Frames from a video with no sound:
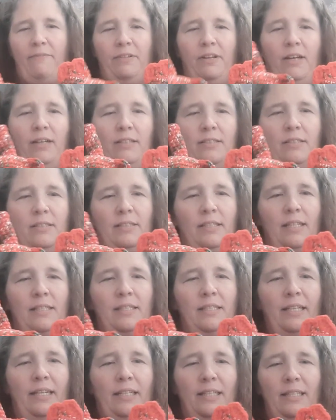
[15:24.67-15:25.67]
not
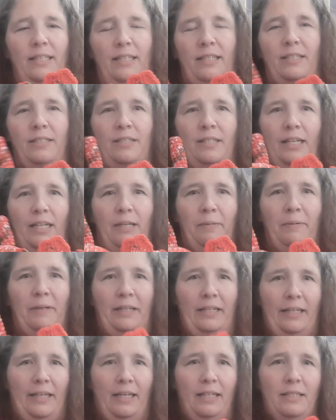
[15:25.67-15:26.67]
designated these to anybody
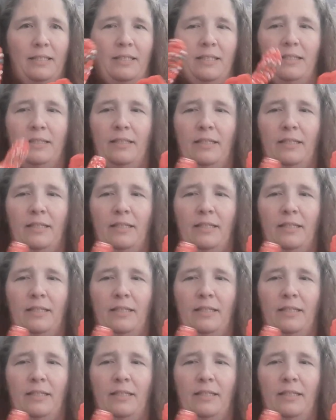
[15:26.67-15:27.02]
yet.